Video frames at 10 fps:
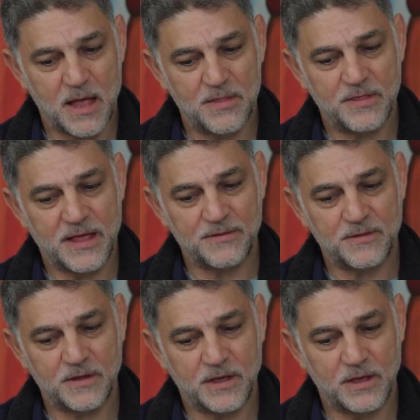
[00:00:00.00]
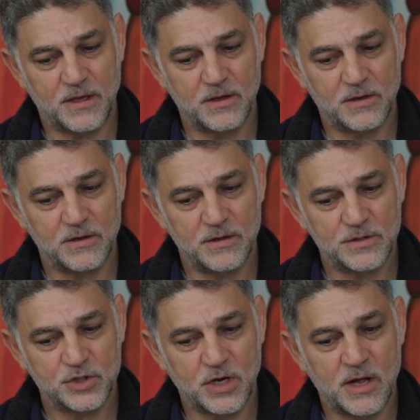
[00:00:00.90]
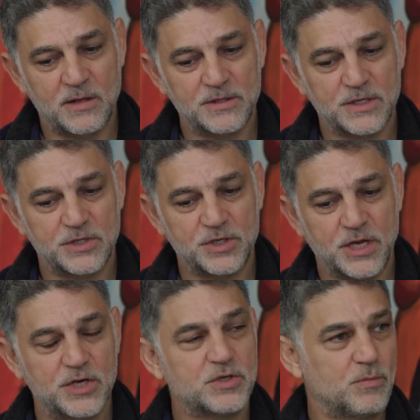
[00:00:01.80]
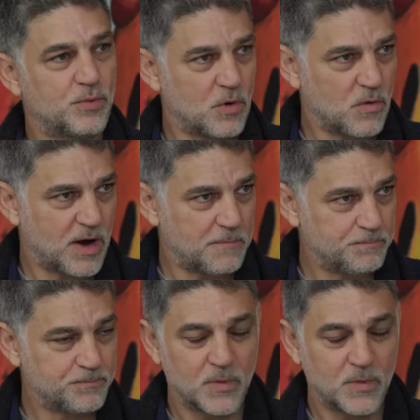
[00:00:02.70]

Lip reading: that the child's educational program